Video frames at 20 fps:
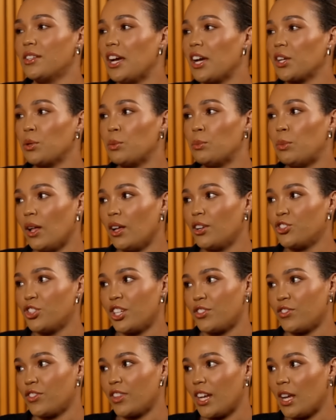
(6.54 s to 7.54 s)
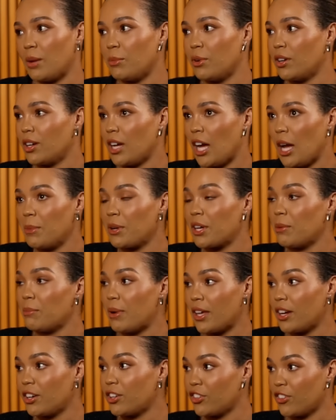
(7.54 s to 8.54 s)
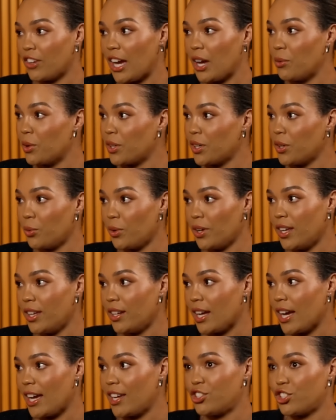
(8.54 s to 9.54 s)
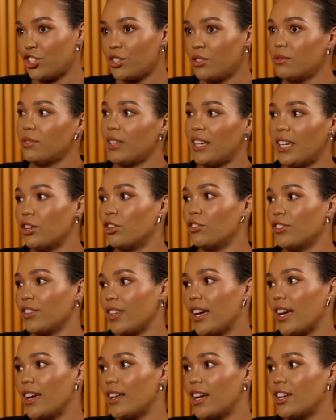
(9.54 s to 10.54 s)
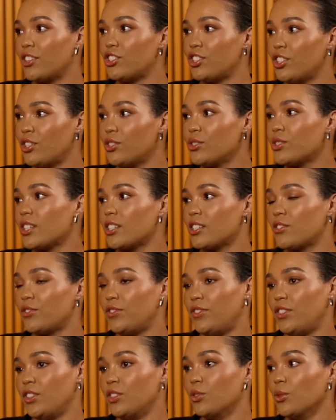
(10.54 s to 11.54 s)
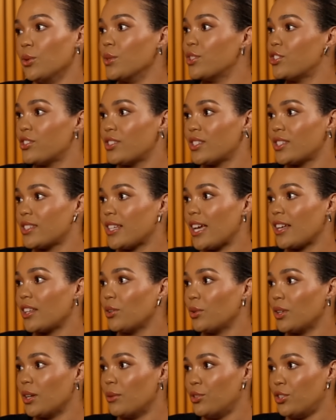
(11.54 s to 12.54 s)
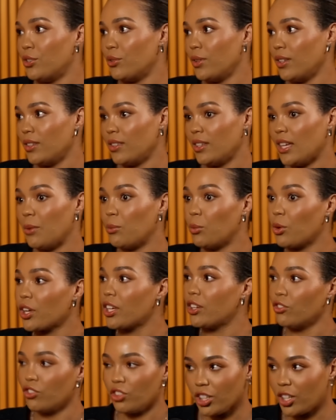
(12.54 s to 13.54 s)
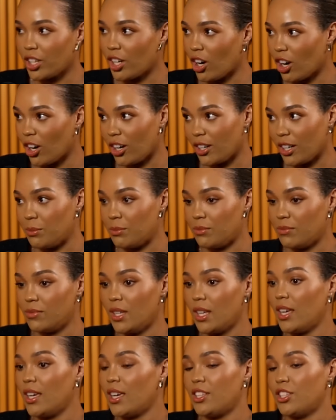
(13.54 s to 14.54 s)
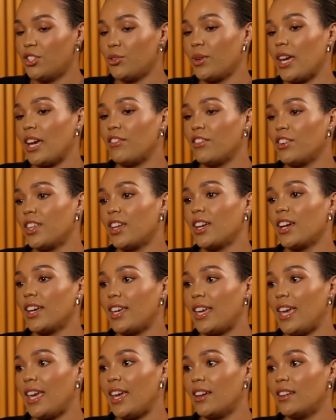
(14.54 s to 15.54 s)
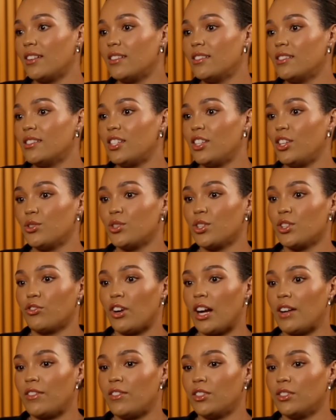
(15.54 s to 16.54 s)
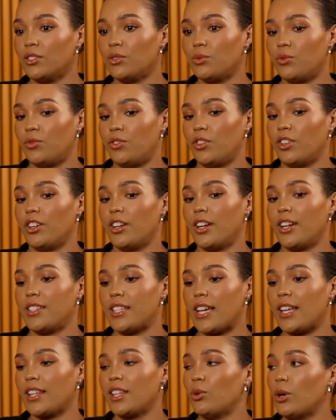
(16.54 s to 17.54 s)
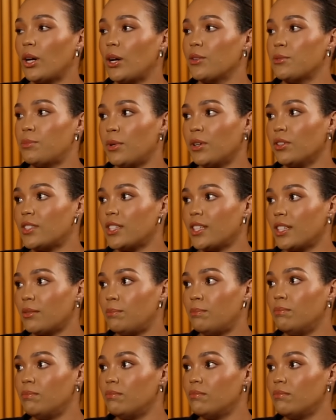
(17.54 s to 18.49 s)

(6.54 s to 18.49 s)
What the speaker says: not going to apologize for that. I'm a competitor. I want to win. I shouldn't get over that. I should use it as fuel, which is exactly what I'm doing. I'm working really hard. I'm doing everything I can to use Unrivaled for exactly what I was built to,